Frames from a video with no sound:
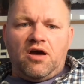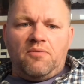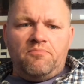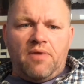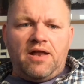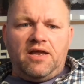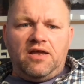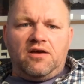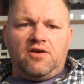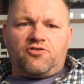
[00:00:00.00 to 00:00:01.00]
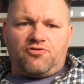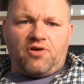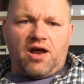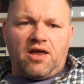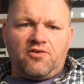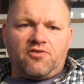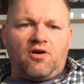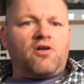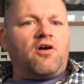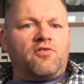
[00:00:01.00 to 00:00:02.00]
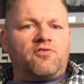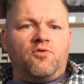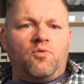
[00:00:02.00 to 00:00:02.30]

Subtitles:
many a stray has gone on to